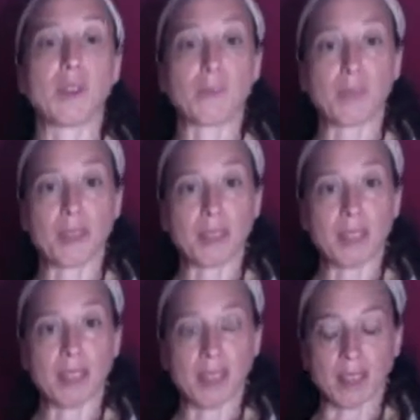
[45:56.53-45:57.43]
bring
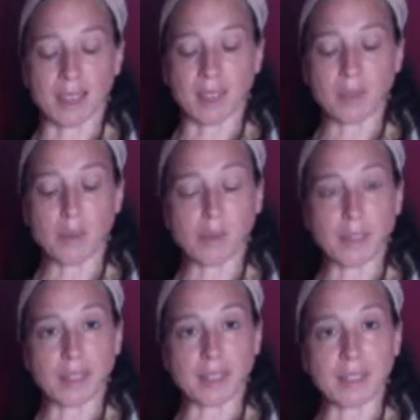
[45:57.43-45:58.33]
the hands,
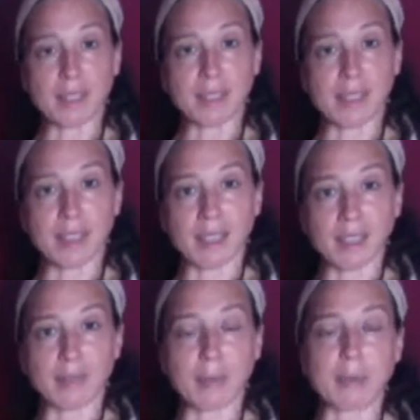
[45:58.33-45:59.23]
holding this, containing
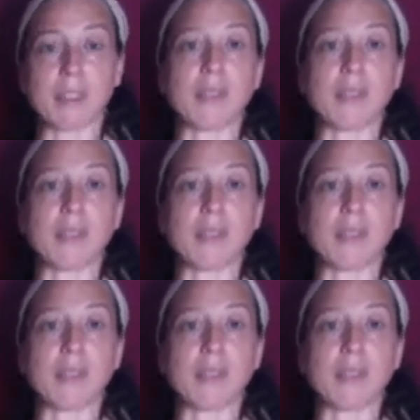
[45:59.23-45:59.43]
this bubble of